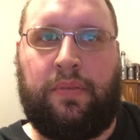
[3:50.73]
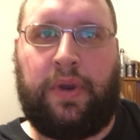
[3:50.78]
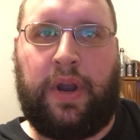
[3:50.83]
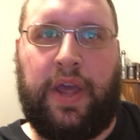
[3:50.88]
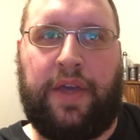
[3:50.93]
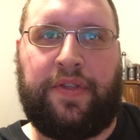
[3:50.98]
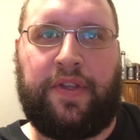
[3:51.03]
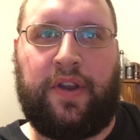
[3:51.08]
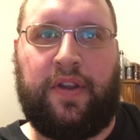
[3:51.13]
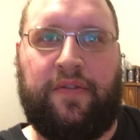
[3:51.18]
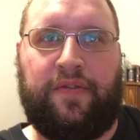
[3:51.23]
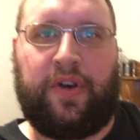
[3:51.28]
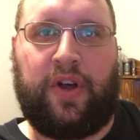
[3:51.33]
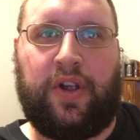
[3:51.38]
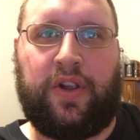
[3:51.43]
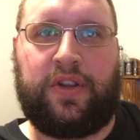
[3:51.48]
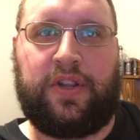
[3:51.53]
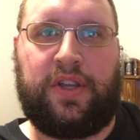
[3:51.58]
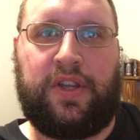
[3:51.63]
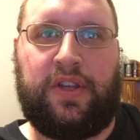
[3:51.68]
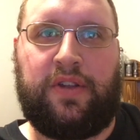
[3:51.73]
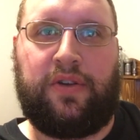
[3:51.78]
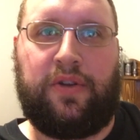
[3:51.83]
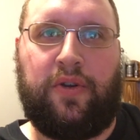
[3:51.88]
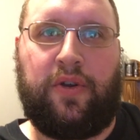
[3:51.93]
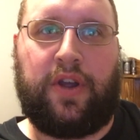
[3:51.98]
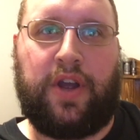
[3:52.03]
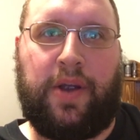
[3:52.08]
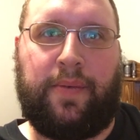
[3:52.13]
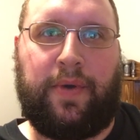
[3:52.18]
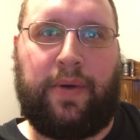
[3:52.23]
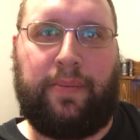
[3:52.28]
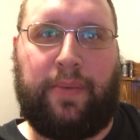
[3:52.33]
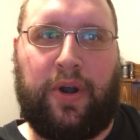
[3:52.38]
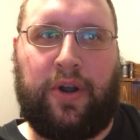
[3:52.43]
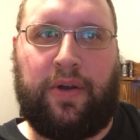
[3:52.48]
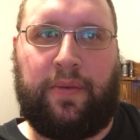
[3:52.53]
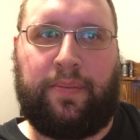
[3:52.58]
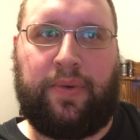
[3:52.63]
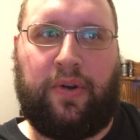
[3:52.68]
Nathan Eovaldi, newcomer
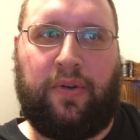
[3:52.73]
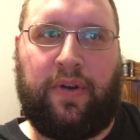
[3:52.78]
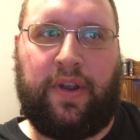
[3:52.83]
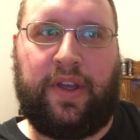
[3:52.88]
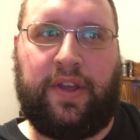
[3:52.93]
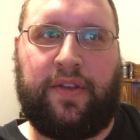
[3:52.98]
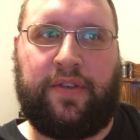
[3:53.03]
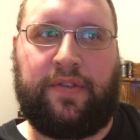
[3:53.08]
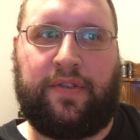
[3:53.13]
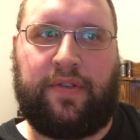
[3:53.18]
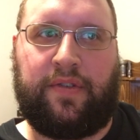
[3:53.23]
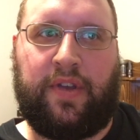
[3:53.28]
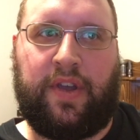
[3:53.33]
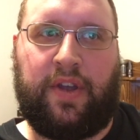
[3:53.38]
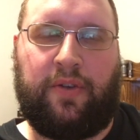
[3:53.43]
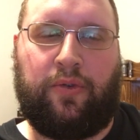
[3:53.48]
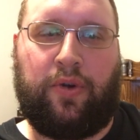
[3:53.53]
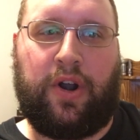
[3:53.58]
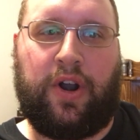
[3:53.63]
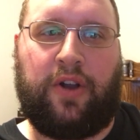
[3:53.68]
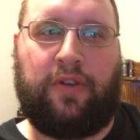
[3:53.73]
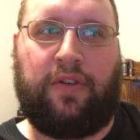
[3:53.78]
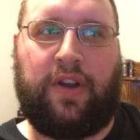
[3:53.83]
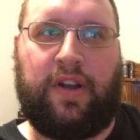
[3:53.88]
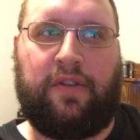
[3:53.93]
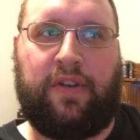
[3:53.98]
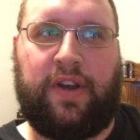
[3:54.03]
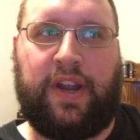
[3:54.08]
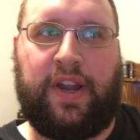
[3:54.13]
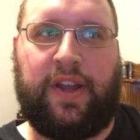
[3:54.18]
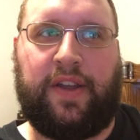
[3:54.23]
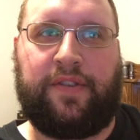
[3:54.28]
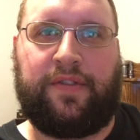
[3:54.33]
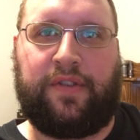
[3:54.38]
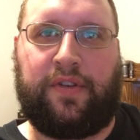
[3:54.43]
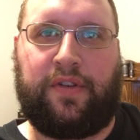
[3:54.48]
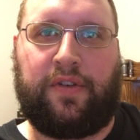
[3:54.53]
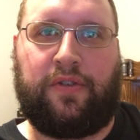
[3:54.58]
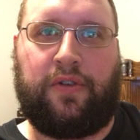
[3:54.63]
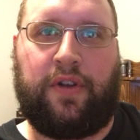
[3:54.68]
Martin Perez, Eduardo Rodriguez,
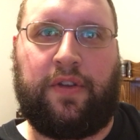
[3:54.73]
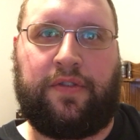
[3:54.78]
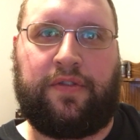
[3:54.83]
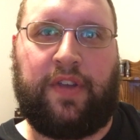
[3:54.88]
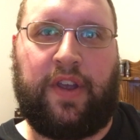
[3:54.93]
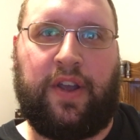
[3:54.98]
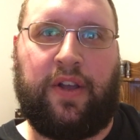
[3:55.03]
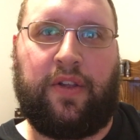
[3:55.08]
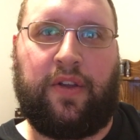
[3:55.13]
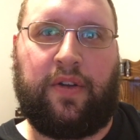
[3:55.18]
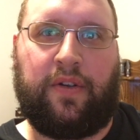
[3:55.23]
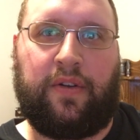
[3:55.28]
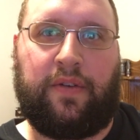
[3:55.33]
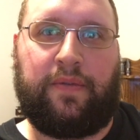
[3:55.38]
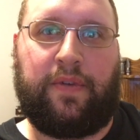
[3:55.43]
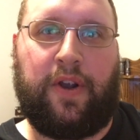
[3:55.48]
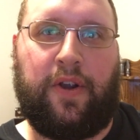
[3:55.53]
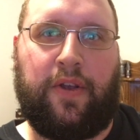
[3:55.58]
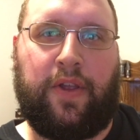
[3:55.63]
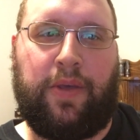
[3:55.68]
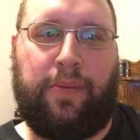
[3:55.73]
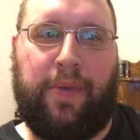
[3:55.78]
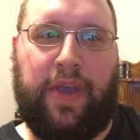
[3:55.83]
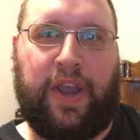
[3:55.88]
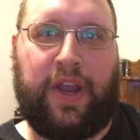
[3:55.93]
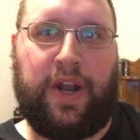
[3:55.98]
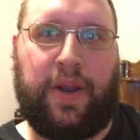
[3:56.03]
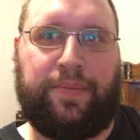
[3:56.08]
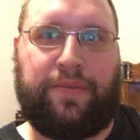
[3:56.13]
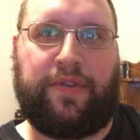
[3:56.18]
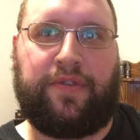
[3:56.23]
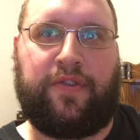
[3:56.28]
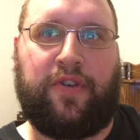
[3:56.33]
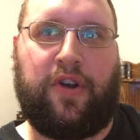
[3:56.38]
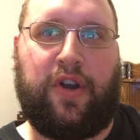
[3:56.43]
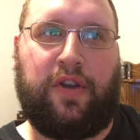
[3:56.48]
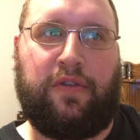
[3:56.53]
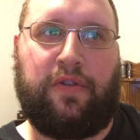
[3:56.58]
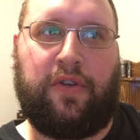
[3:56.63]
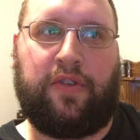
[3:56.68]
and Chris Sale are currently making up the
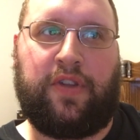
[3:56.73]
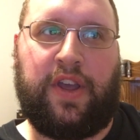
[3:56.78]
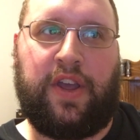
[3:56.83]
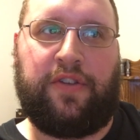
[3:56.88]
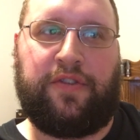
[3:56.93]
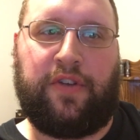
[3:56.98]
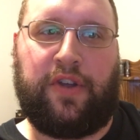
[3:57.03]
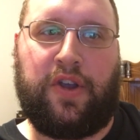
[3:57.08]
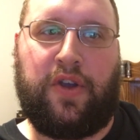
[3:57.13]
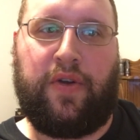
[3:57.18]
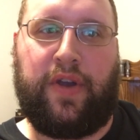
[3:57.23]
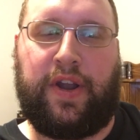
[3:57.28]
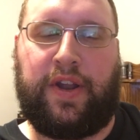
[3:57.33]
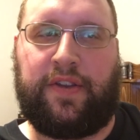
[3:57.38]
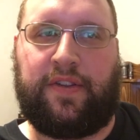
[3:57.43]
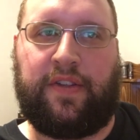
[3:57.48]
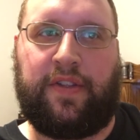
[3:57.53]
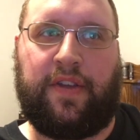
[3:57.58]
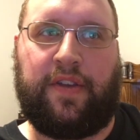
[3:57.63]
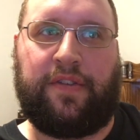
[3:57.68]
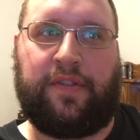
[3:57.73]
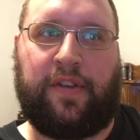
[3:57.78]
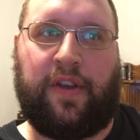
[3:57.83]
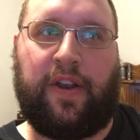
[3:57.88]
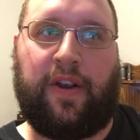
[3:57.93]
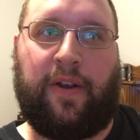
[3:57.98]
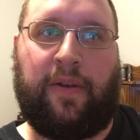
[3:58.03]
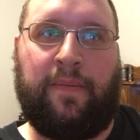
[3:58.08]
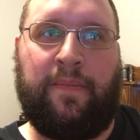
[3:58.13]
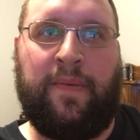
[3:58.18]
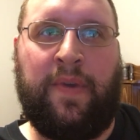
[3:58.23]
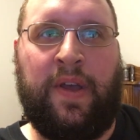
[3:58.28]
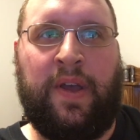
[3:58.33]
starting rotation going into this year.